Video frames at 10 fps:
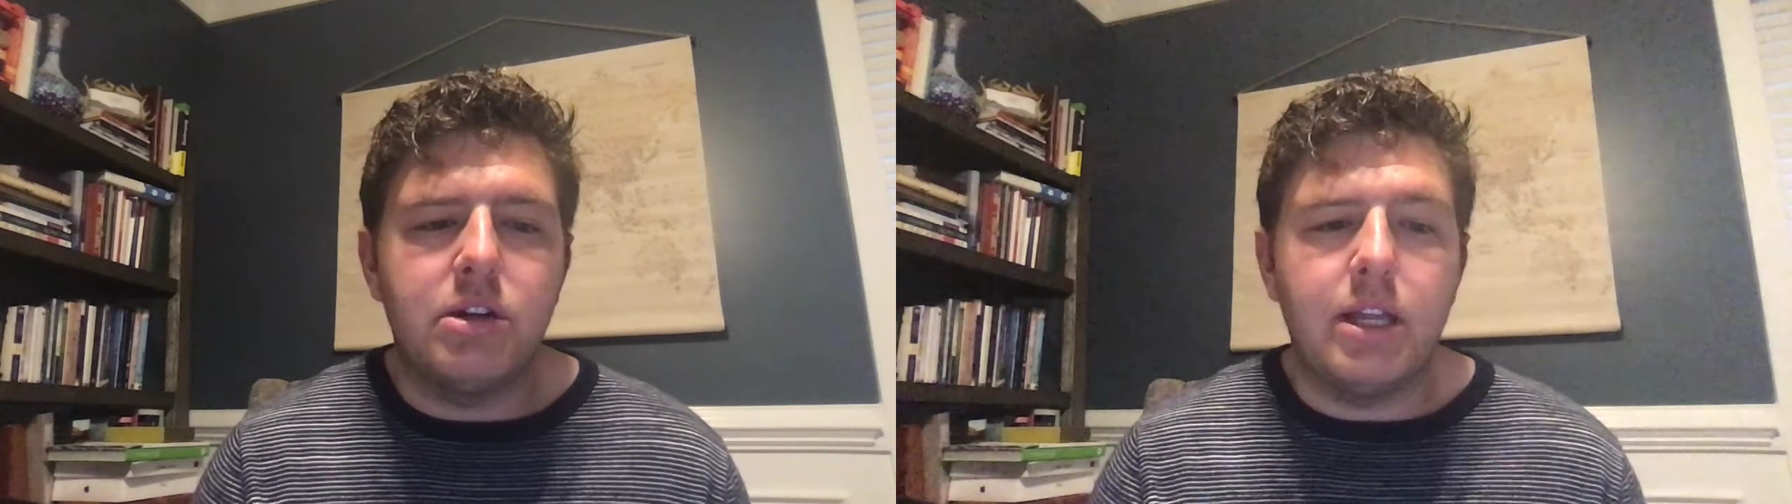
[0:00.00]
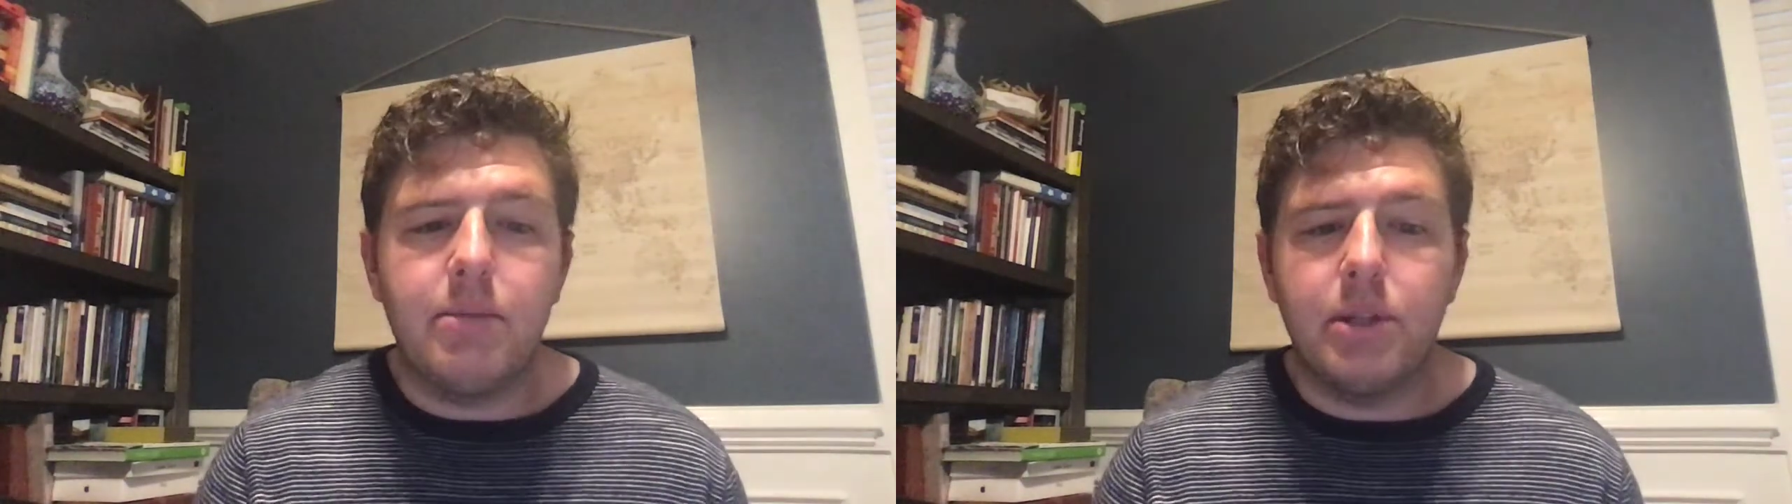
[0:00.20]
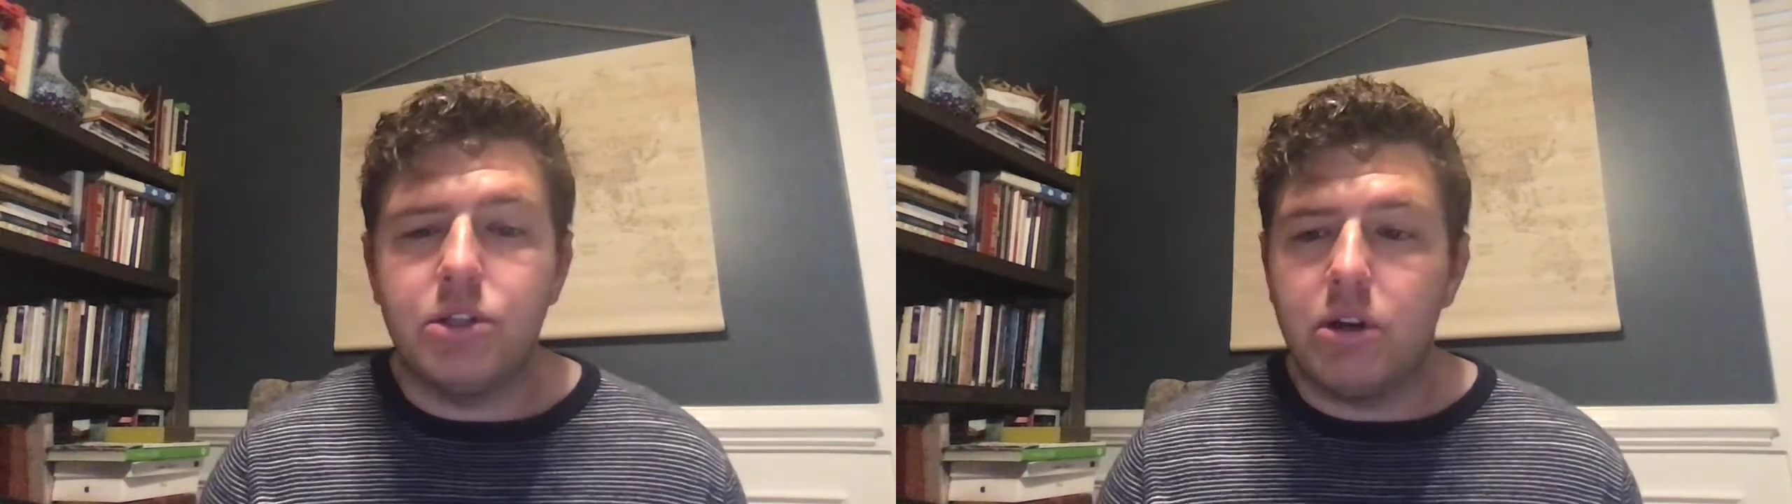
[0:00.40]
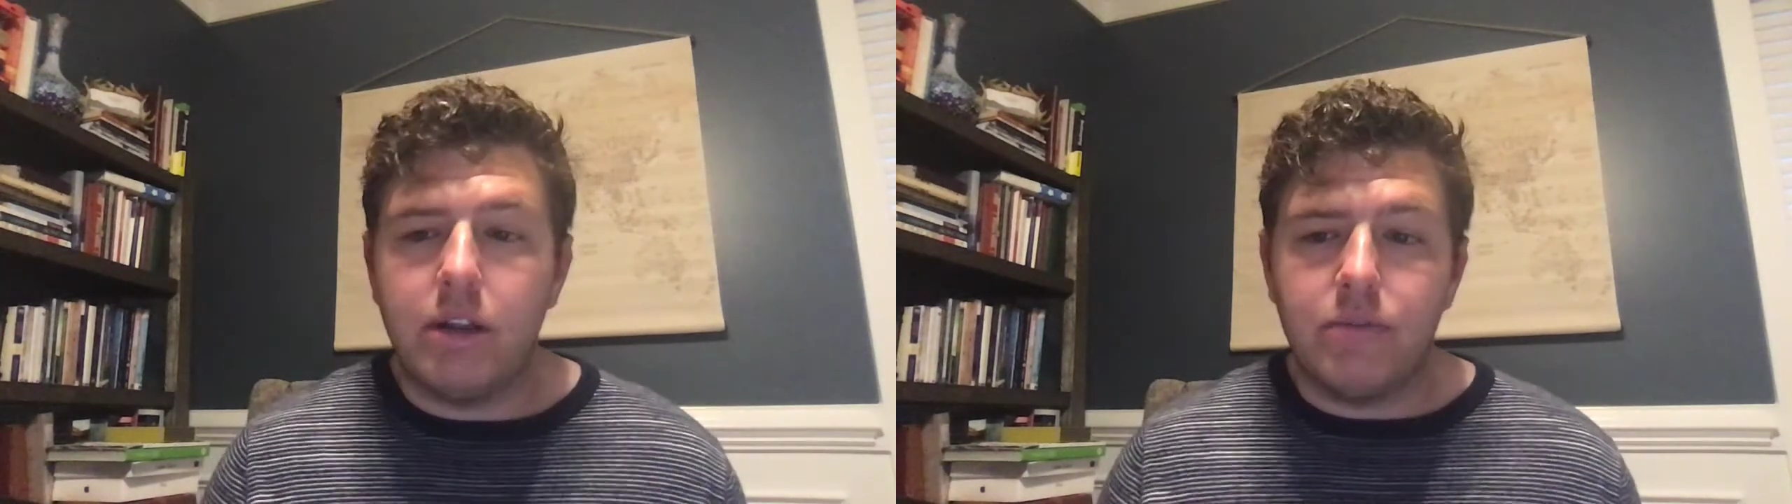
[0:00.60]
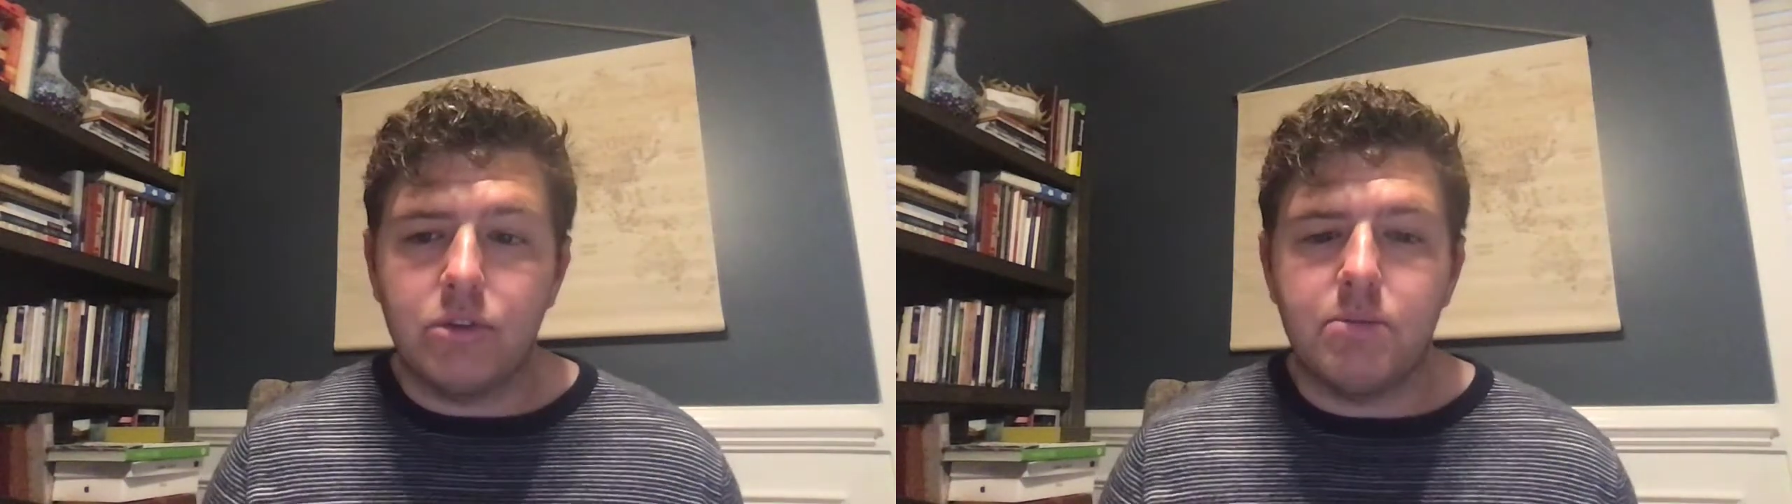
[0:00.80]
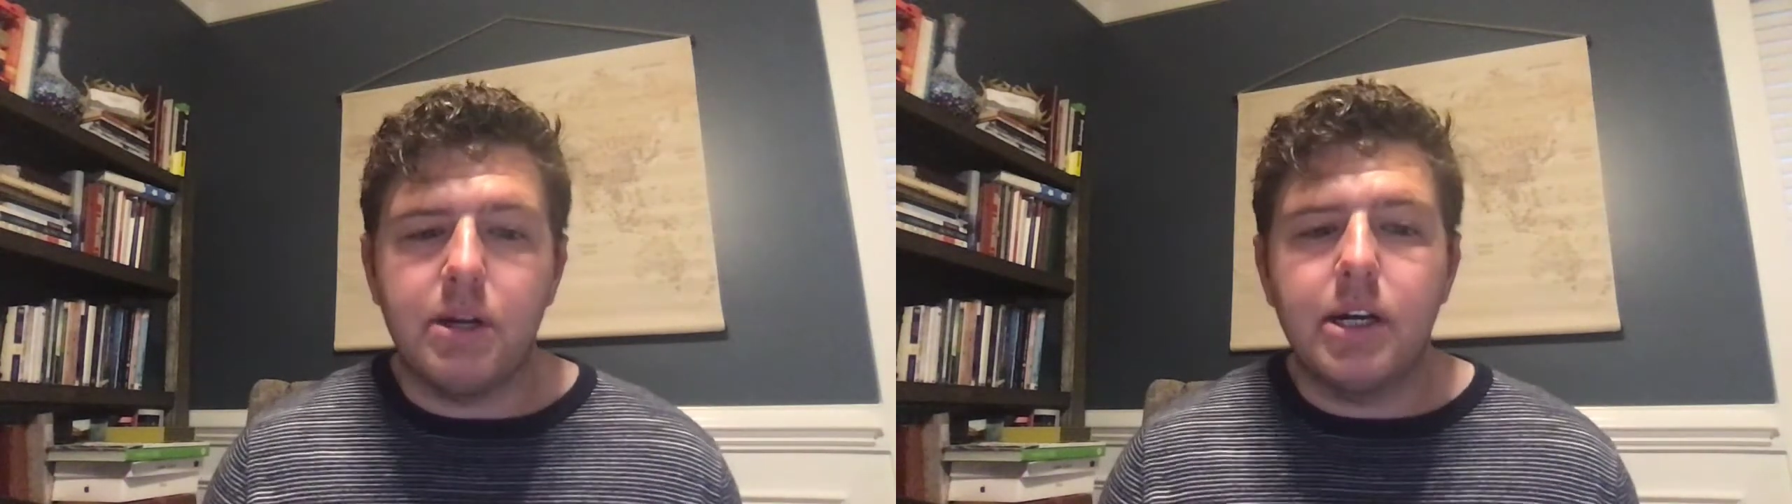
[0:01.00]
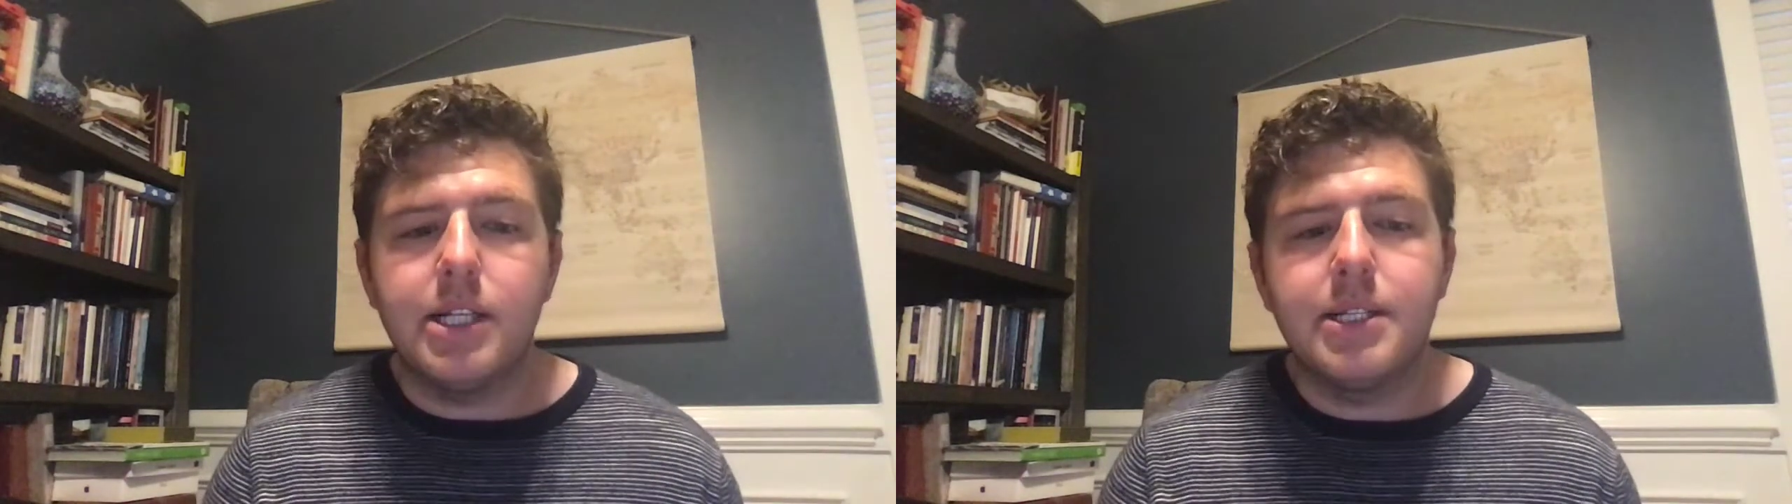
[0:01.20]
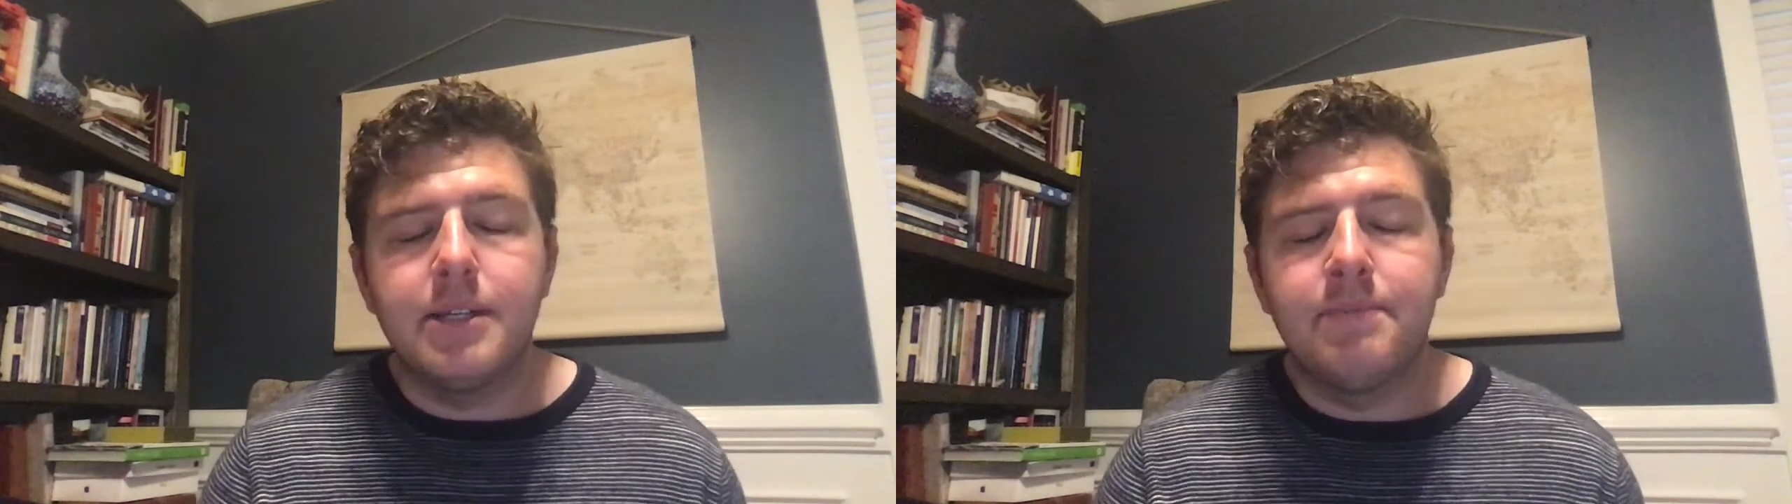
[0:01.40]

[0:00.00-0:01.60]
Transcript: demons or evil spirits.